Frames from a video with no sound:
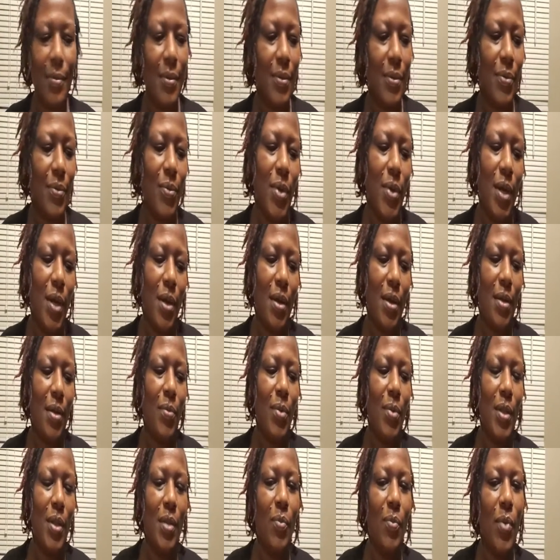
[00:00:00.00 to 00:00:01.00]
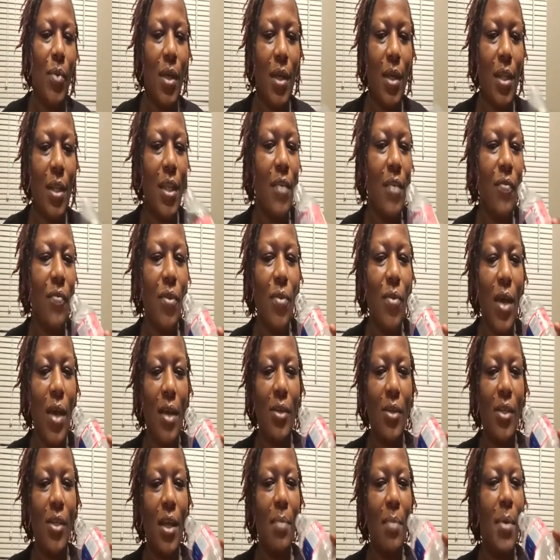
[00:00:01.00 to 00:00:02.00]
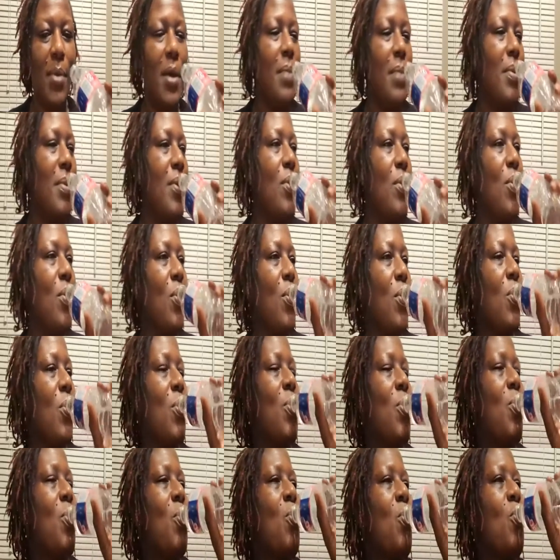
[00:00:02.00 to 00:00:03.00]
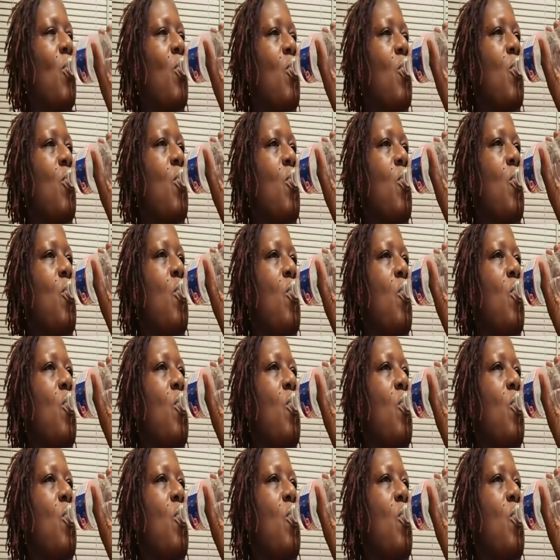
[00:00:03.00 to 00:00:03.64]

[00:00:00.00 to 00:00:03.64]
yes. We are. Uh, Cole, you Hey, everybody,